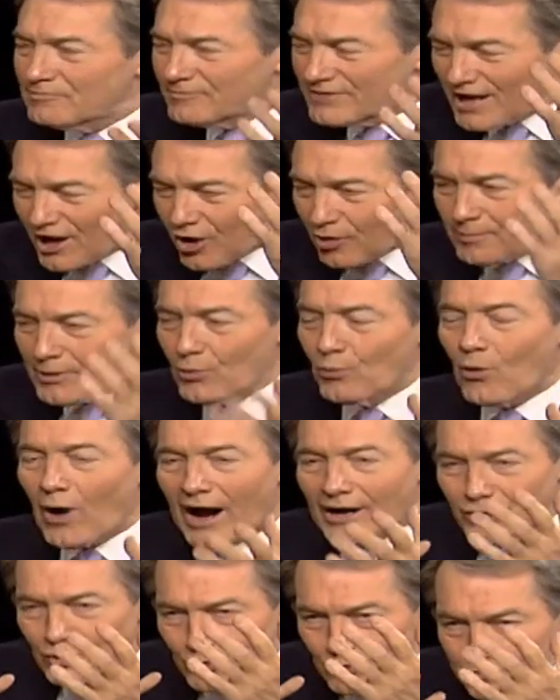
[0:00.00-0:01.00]
tell me
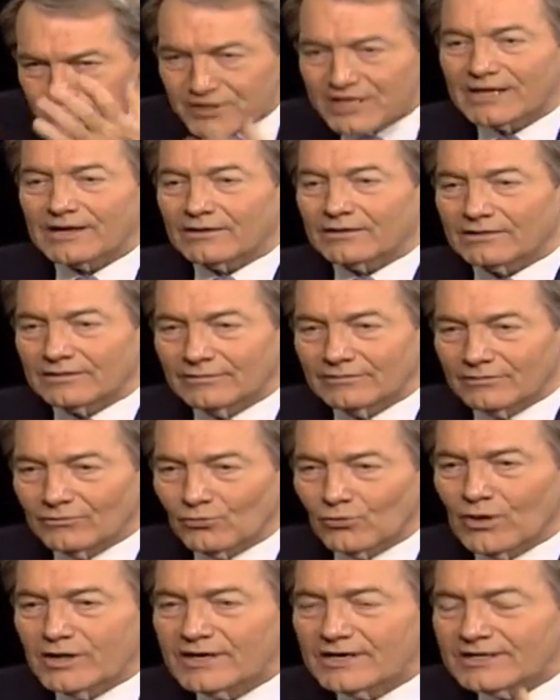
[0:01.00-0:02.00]
why you think
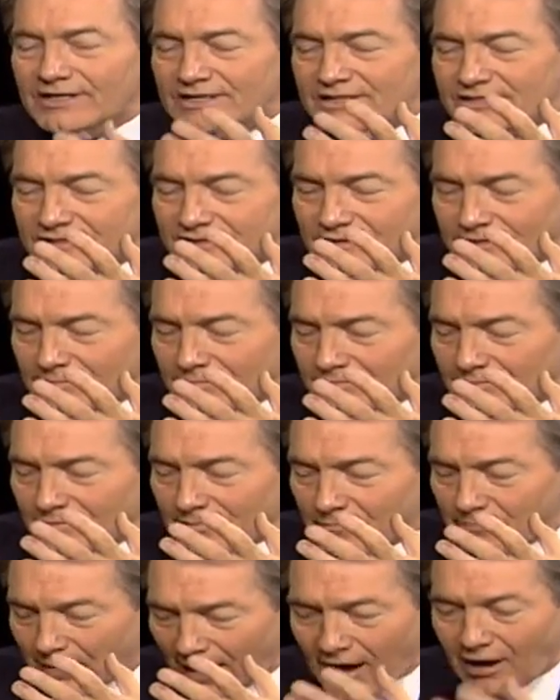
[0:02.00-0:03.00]
what it is
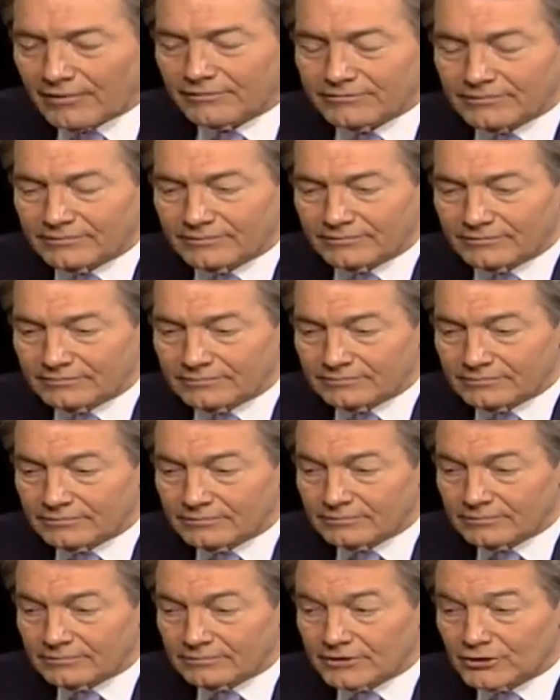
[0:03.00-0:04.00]
about
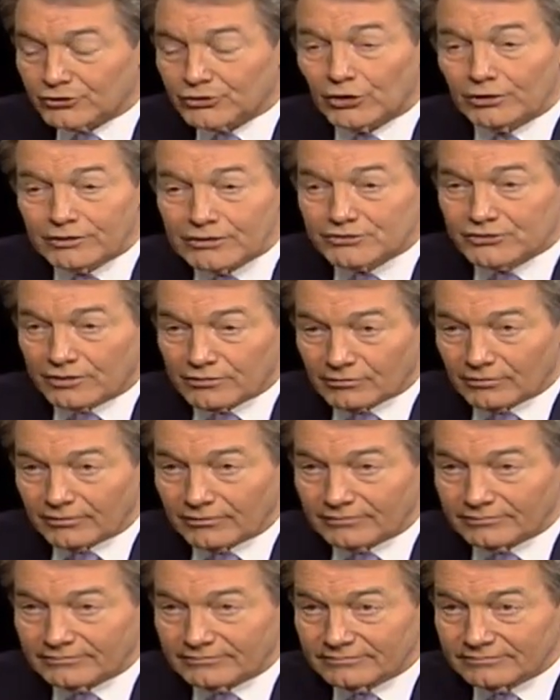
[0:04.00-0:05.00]
the attorney general